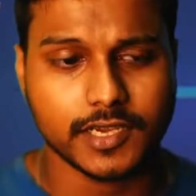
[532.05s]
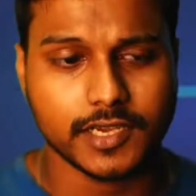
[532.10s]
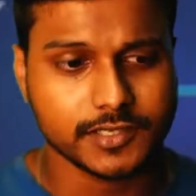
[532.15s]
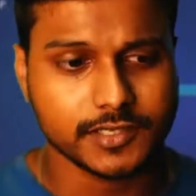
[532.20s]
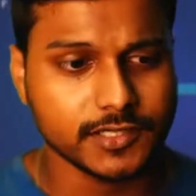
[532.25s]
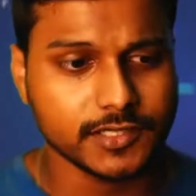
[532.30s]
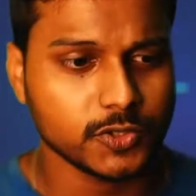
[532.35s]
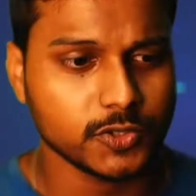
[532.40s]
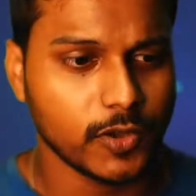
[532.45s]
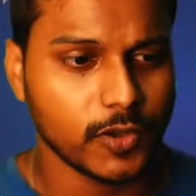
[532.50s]
So
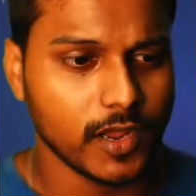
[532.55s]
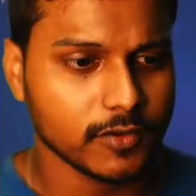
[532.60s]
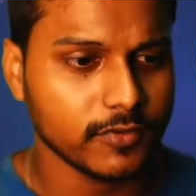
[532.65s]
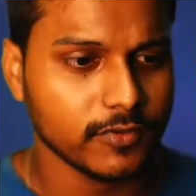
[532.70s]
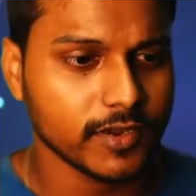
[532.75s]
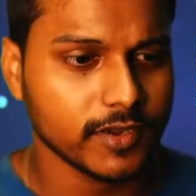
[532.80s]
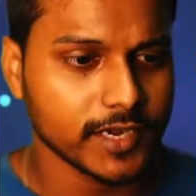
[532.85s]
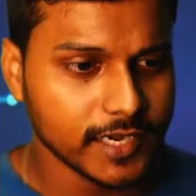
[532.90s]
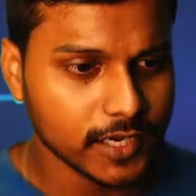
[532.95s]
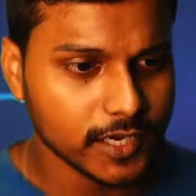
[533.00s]
I'll quickly
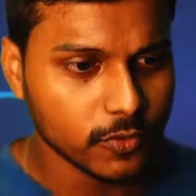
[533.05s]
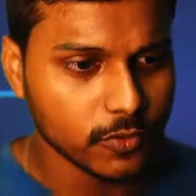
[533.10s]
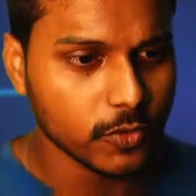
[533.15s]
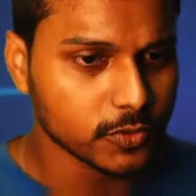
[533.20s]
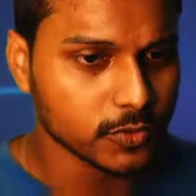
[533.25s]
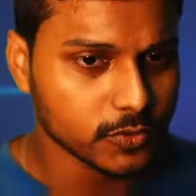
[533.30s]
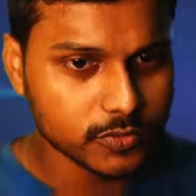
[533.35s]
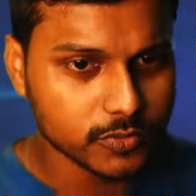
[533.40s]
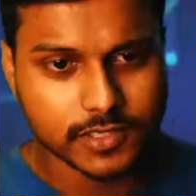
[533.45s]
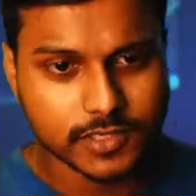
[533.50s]
go to
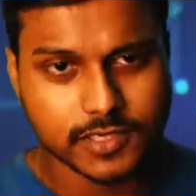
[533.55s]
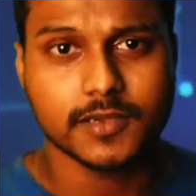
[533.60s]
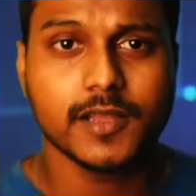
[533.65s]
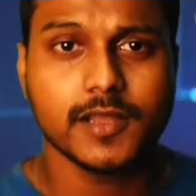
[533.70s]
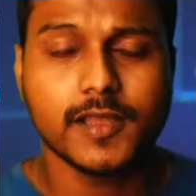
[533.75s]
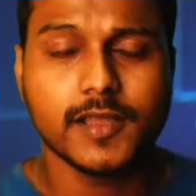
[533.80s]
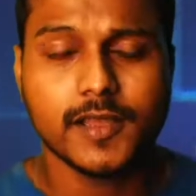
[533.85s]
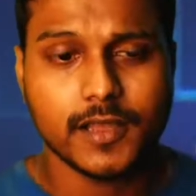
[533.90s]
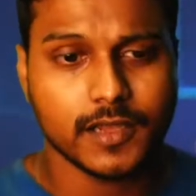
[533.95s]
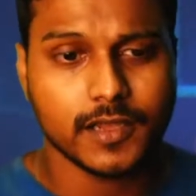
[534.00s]
the
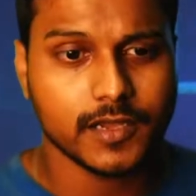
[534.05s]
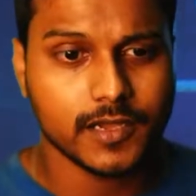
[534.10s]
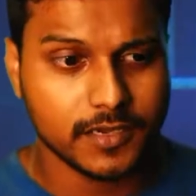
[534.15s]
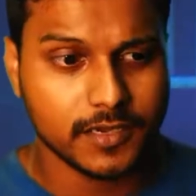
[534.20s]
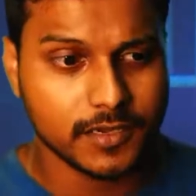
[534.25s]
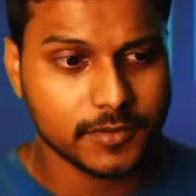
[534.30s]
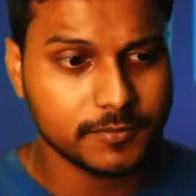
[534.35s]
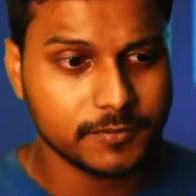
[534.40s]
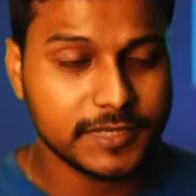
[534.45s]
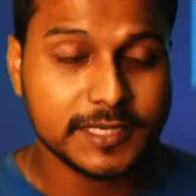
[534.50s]

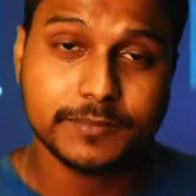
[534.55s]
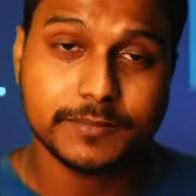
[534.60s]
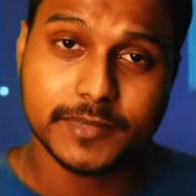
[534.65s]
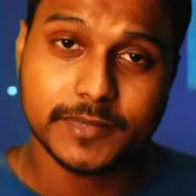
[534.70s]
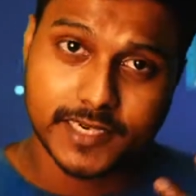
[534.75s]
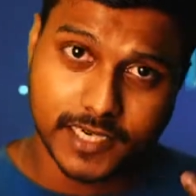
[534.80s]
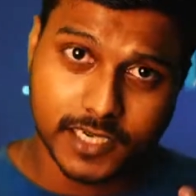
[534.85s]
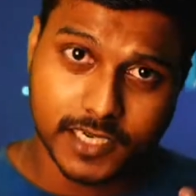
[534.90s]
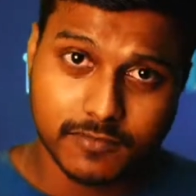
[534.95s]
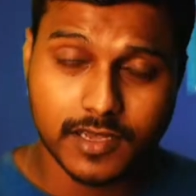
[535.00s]
PPT
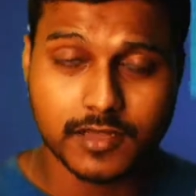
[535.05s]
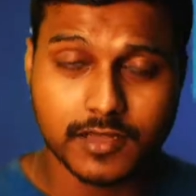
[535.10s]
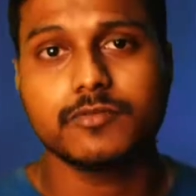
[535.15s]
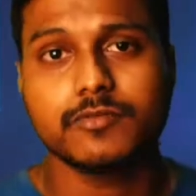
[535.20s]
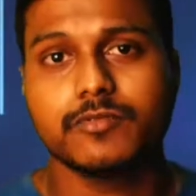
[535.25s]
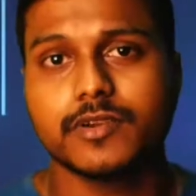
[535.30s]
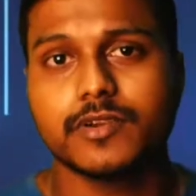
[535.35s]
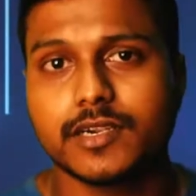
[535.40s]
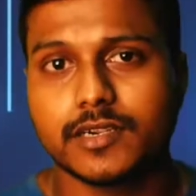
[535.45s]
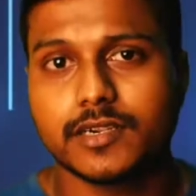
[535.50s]
where we were
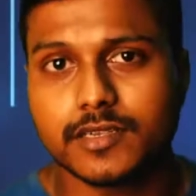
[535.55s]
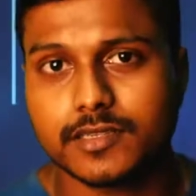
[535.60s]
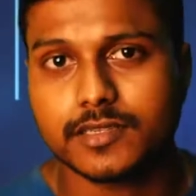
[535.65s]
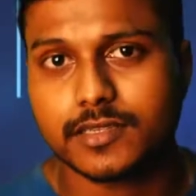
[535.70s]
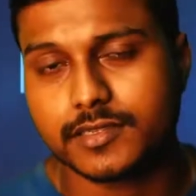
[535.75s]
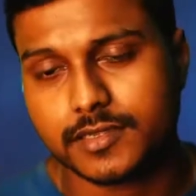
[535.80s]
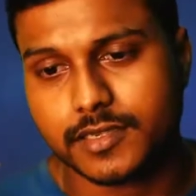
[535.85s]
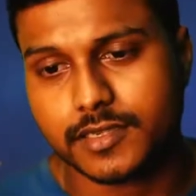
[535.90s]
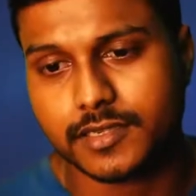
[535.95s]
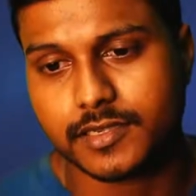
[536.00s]

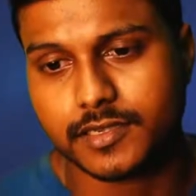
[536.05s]
discussing